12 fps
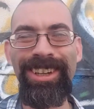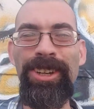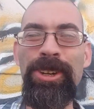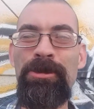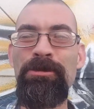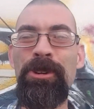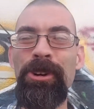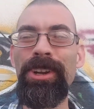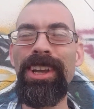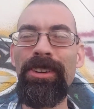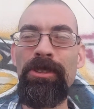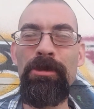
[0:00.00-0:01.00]
Good
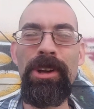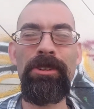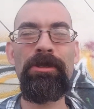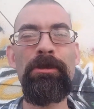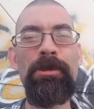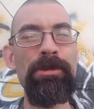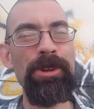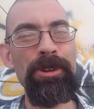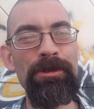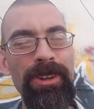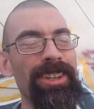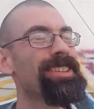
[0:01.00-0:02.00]
morning everybody from the
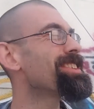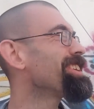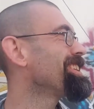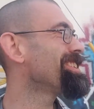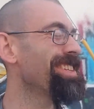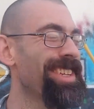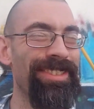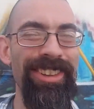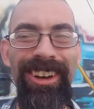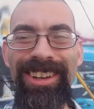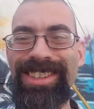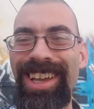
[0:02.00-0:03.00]
beautiful and sunny city of
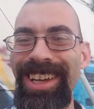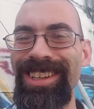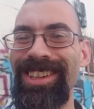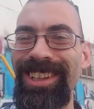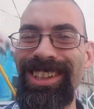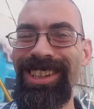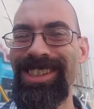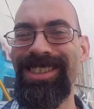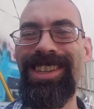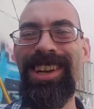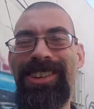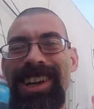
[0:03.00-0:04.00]
Los Angeles. Today